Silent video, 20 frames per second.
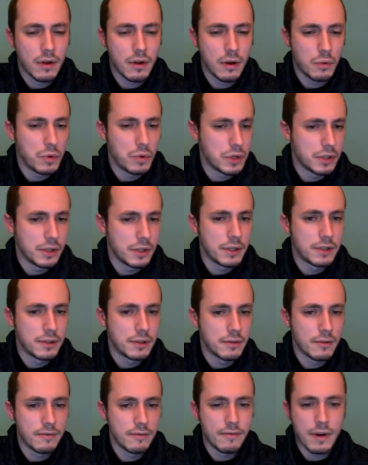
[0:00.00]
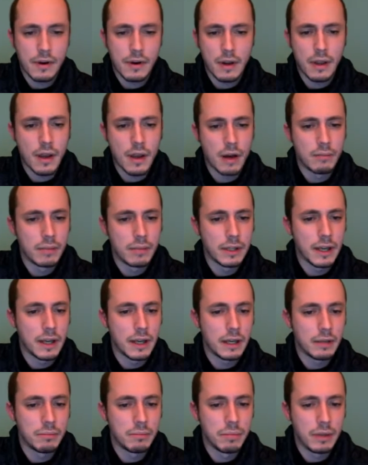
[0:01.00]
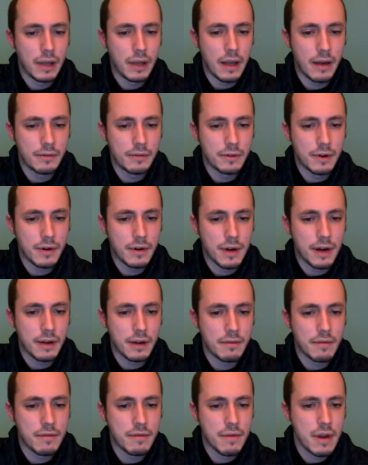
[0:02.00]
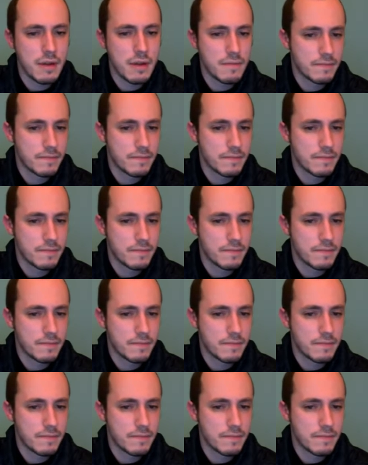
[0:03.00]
which leads to a very complicated play after knight f3.